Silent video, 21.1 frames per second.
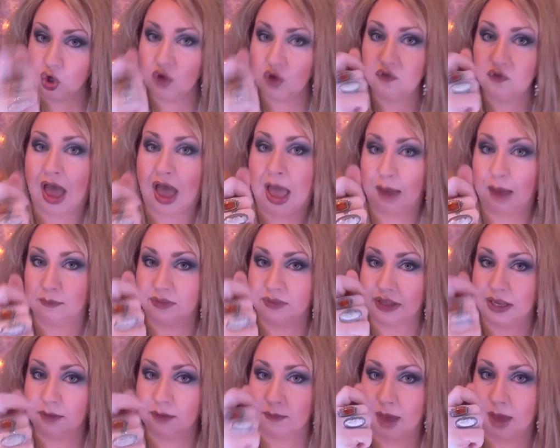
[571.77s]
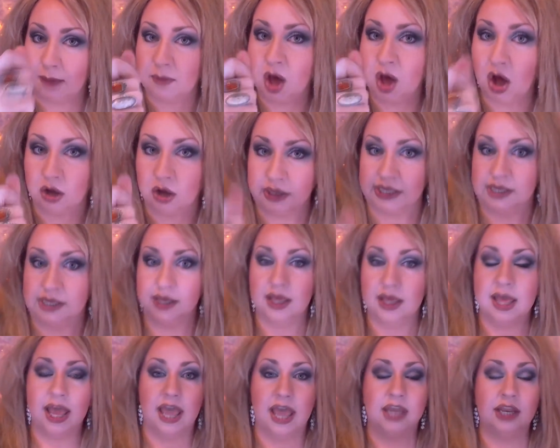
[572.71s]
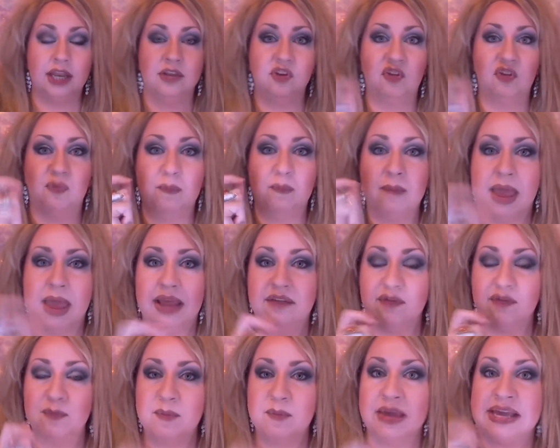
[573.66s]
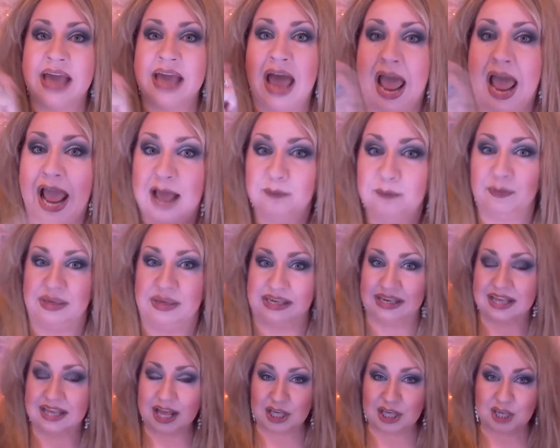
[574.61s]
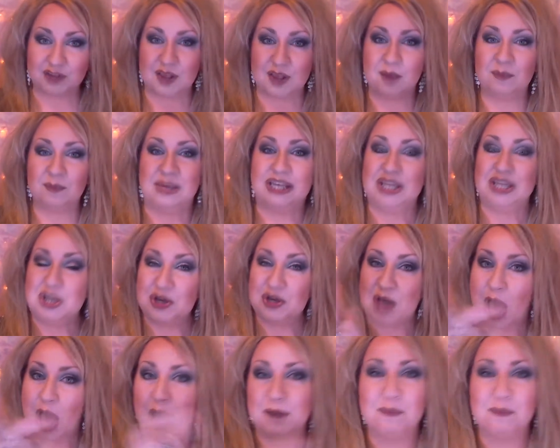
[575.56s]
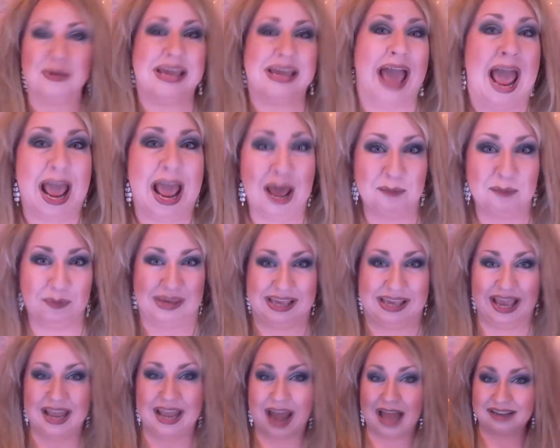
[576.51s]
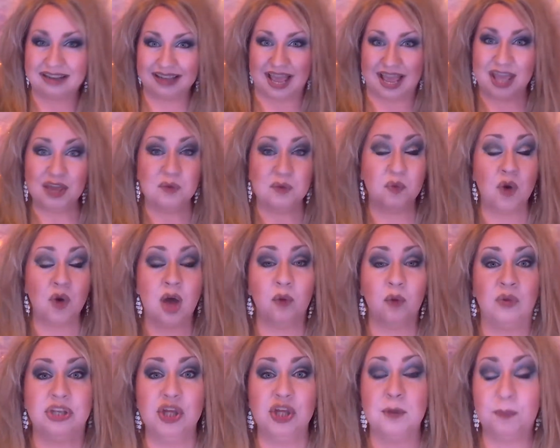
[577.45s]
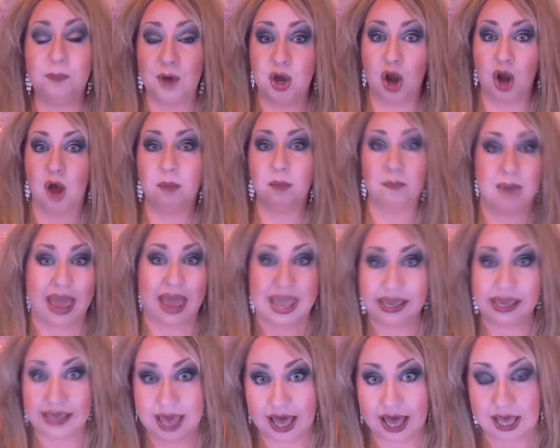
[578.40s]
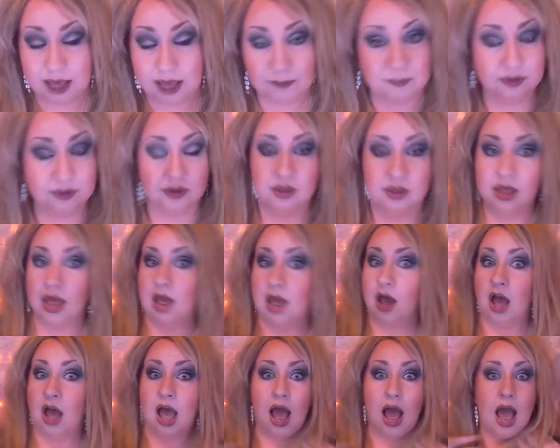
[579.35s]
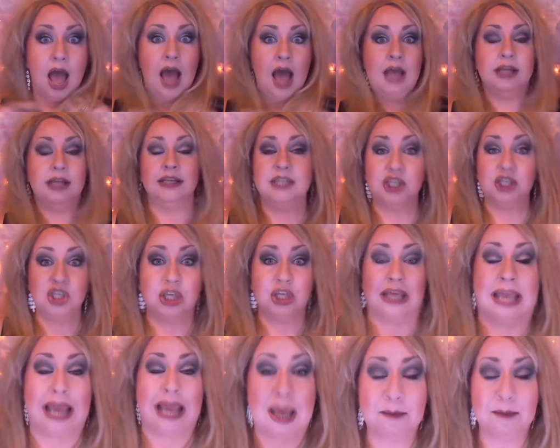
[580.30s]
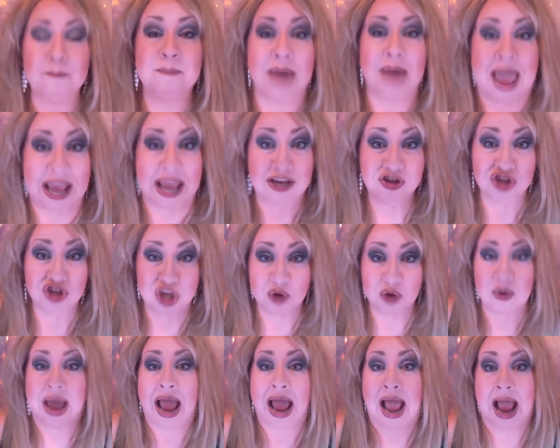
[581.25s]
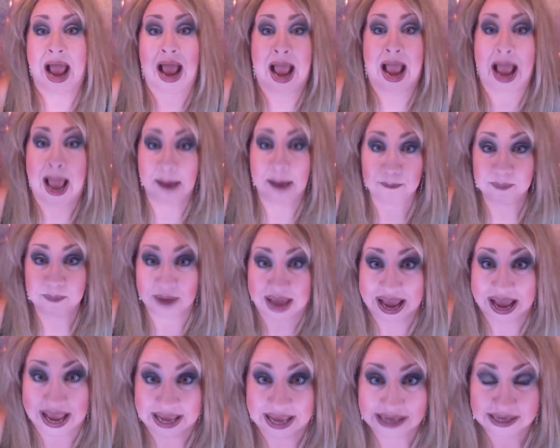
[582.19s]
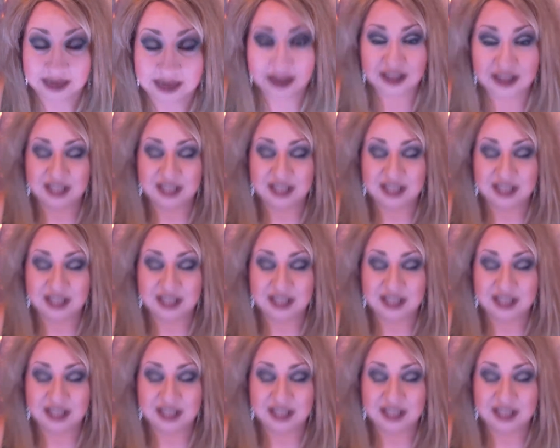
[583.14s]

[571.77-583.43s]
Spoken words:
vibes in my body, and it just makes me happy, because I mean, you gotta be happy. And I tell you what, when you put on makeup, it makes you happy.